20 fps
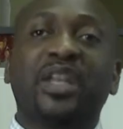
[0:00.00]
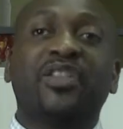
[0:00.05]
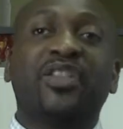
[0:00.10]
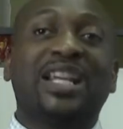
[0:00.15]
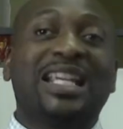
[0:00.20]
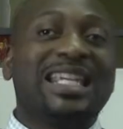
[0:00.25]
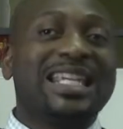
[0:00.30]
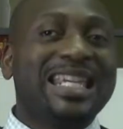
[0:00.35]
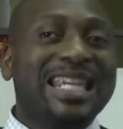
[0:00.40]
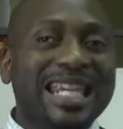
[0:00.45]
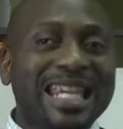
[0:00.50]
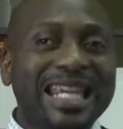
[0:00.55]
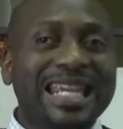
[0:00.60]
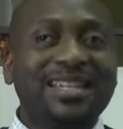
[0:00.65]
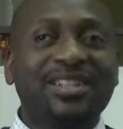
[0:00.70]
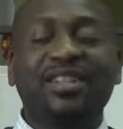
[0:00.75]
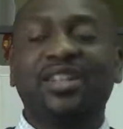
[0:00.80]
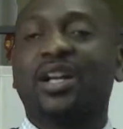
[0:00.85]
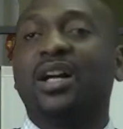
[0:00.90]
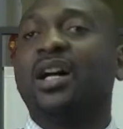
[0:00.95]
the
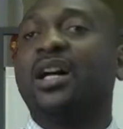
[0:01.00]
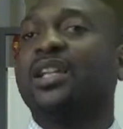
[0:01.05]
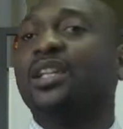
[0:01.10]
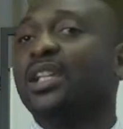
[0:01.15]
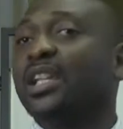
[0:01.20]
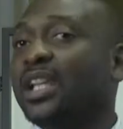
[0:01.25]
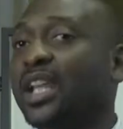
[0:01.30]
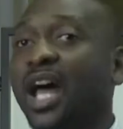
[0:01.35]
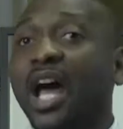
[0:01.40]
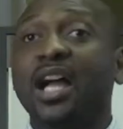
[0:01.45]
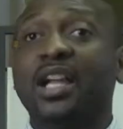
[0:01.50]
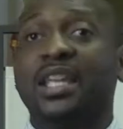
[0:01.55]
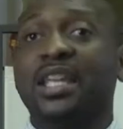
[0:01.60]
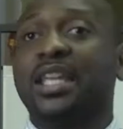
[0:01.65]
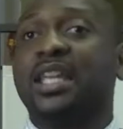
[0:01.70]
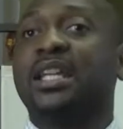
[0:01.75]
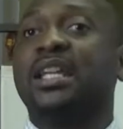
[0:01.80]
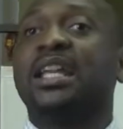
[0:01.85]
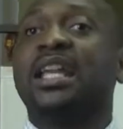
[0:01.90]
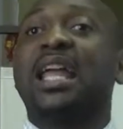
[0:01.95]
keys to
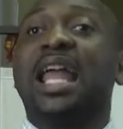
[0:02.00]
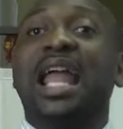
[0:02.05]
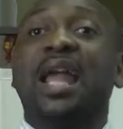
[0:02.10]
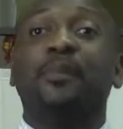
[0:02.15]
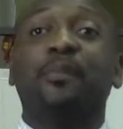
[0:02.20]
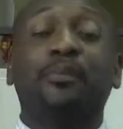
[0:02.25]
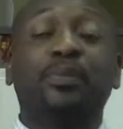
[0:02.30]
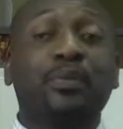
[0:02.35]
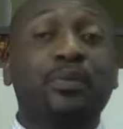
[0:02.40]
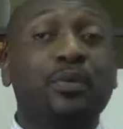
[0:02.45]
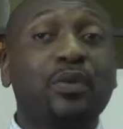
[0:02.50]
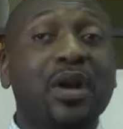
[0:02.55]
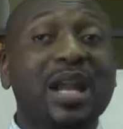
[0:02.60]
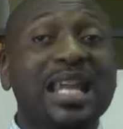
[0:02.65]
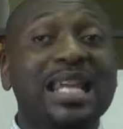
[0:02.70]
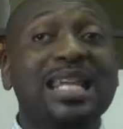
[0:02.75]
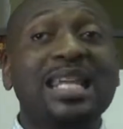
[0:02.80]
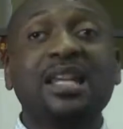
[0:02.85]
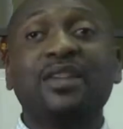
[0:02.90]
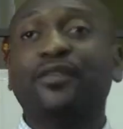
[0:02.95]
unlocking and
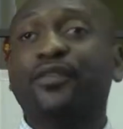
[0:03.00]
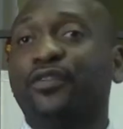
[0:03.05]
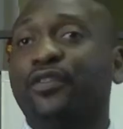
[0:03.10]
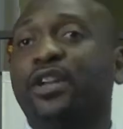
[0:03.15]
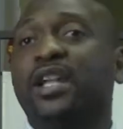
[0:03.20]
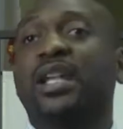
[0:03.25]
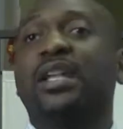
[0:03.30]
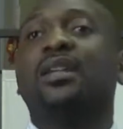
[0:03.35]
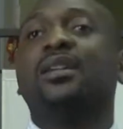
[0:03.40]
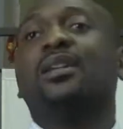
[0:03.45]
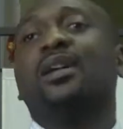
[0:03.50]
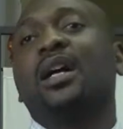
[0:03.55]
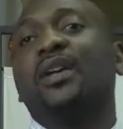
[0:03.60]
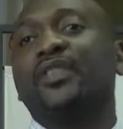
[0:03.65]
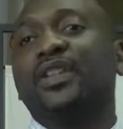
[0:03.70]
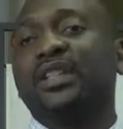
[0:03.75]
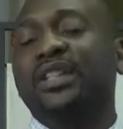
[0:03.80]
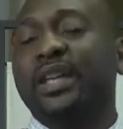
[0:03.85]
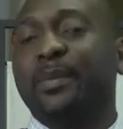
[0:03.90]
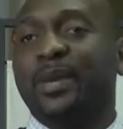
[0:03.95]
breaking free
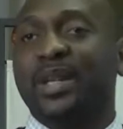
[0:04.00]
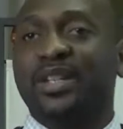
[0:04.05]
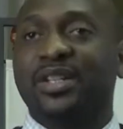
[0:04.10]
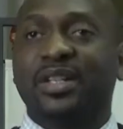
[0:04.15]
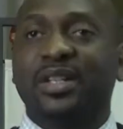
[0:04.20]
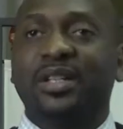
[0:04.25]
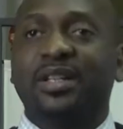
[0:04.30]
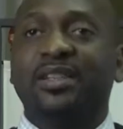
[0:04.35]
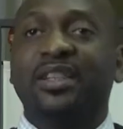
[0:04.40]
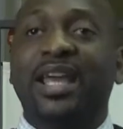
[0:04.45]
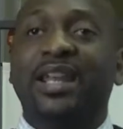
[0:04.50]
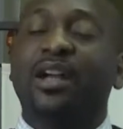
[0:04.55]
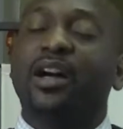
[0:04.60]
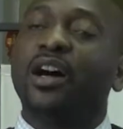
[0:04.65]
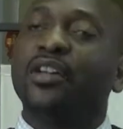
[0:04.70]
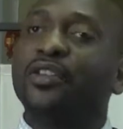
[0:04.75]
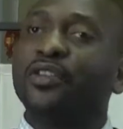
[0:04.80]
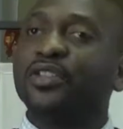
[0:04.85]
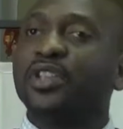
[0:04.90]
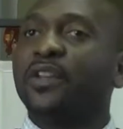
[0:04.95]
of the limits that
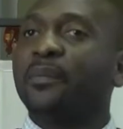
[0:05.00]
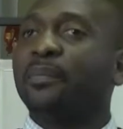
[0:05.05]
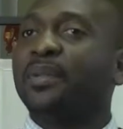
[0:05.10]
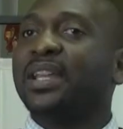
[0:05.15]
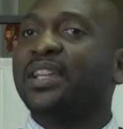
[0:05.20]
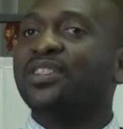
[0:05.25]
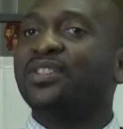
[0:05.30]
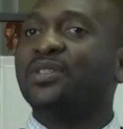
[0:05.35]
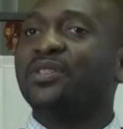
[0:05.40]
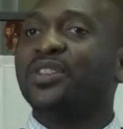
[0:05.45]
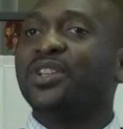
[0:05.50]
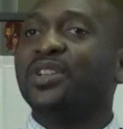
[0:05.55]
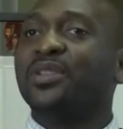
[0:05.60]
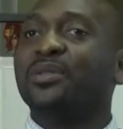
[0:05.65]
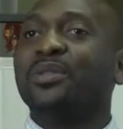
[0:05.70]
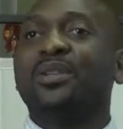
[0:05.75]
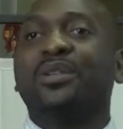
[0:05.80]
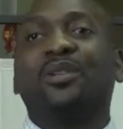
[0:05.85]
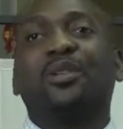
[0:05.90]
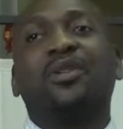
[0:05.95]
others have placed on
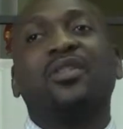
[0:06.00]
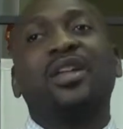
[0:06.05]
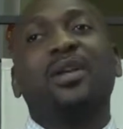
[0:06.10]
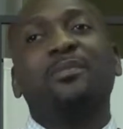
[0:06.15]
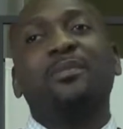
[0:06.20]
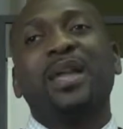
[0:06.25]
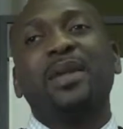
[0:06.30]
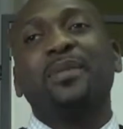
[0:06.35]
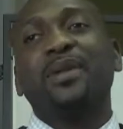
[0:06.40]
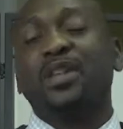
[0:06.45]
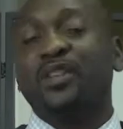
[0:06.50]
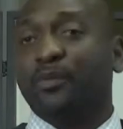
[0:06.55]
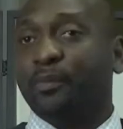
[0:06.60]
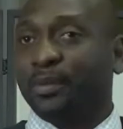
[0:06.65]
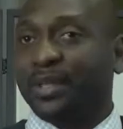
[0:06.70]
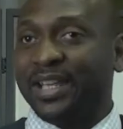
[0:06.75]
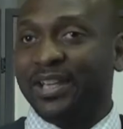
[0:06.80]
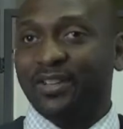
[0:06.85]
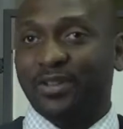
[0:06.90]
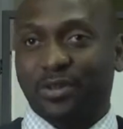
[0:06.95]
you or that maybe you've
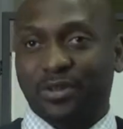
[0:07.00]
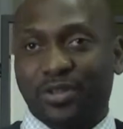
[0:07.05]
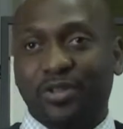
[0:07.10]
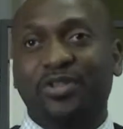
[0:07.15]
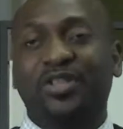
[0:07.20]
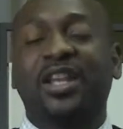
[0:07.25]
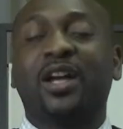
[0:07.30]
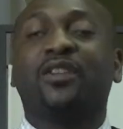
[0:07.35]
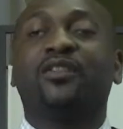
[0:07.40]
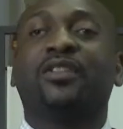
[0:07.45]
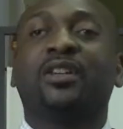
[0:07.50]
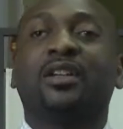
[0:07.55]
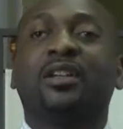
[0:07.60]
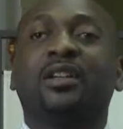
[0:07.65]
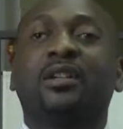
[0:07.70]
placed on yourself.